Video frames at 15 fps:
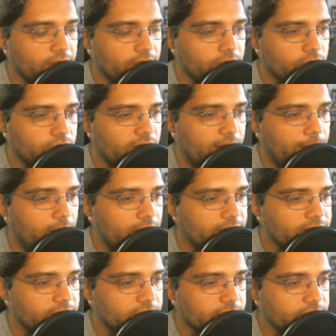trap
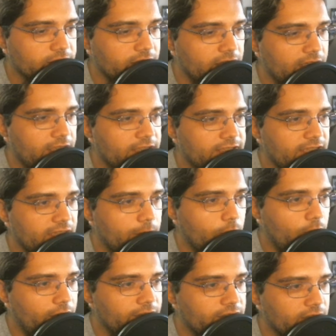monsters, send them
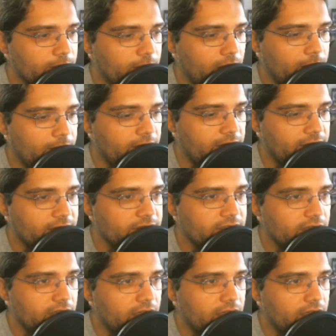away so you can pop things.